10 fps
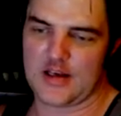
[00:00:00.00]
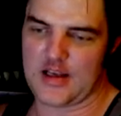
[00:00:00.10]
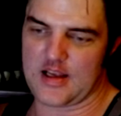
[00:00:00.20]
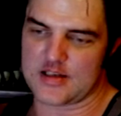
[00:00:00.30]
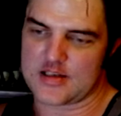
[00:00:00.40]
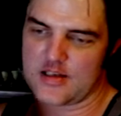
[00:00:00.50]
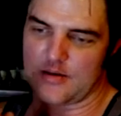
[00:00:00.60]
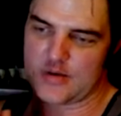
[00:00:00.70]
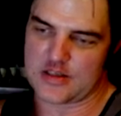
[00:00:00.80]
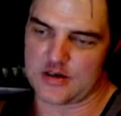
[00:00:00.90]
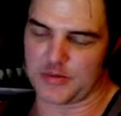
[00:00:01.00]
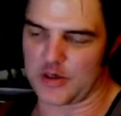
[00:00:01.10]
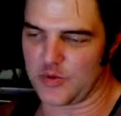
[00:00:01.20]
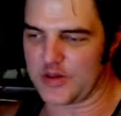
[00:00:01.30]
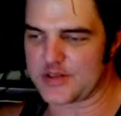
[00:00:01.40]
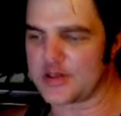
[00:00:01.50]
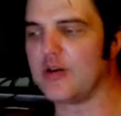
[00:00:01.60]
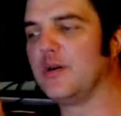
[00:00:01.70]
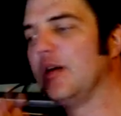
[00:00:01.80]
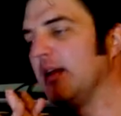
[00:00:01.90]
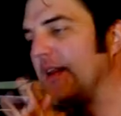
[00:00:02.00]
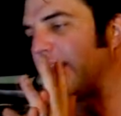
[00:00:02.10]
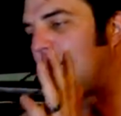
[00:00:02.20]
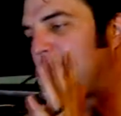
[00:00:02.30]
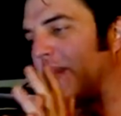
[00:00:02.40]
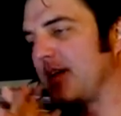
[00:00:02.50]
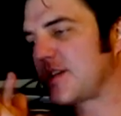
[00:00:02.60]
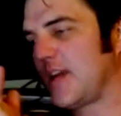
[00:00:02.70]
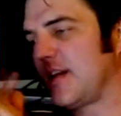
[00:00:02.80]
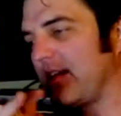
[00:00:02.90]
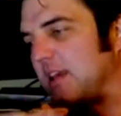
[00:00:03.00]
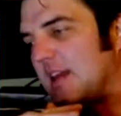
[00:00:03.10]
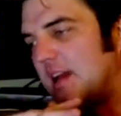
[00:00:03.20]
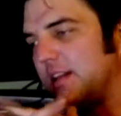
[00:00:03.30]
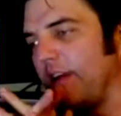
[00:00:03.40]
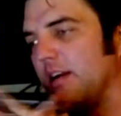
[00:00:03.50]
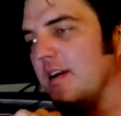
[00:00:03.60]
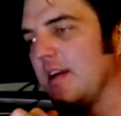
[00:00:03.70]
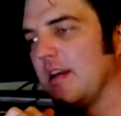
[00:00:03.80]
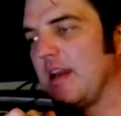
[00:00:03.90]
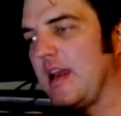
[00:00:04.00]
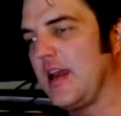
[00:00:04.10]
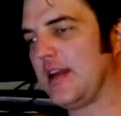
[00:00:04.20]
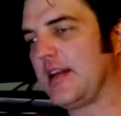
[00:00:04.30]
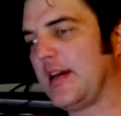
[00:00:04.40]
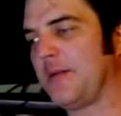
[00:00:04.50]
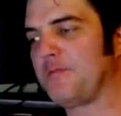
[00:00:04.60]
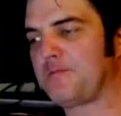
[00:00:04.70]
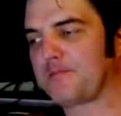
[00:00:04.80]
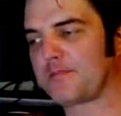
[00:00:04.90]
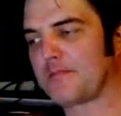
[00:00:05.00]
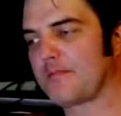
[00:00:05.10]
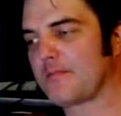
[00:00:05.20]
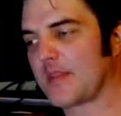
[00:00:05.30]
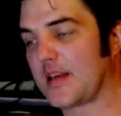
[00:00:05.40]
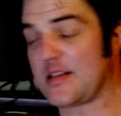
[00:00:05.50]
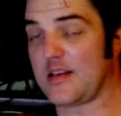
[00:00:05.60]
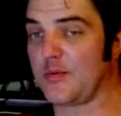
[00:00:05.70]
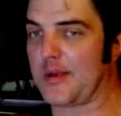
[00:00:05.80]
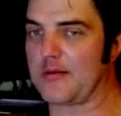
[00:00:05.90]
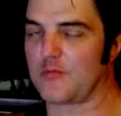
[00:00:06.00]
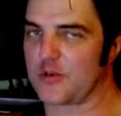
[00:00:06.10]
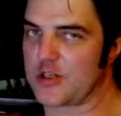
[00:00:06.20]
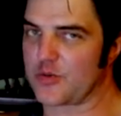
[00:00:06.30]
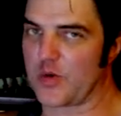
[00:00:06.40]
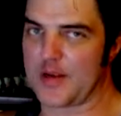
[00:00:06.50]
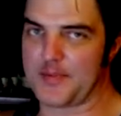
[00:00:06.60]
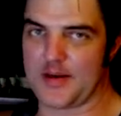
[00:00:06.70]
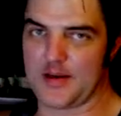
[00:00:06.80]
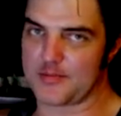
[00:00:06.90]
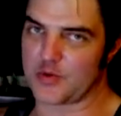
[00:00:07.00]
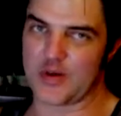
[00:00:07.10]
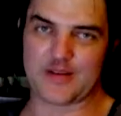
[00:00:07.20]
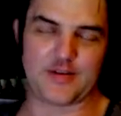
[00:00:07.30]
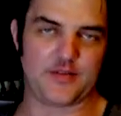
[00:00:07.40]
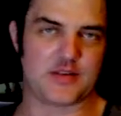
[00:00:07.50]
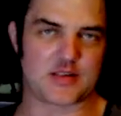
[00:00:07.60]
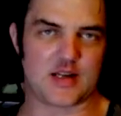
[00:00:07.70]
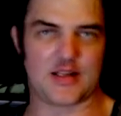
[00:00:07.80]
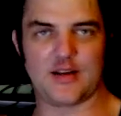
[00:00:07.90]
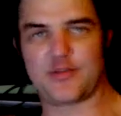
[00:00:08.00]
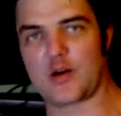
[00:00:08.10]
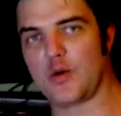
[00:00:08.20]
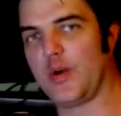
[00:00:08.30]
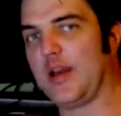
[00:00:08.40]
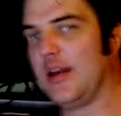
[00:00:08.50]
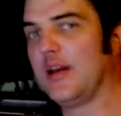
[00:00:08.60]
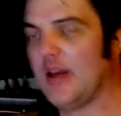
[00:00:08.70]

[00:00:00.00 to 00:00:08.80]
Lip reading: as the Return Part 1. So that'll be exciting to get out there. And like I said, man, just ramping up. 25th is not that far away.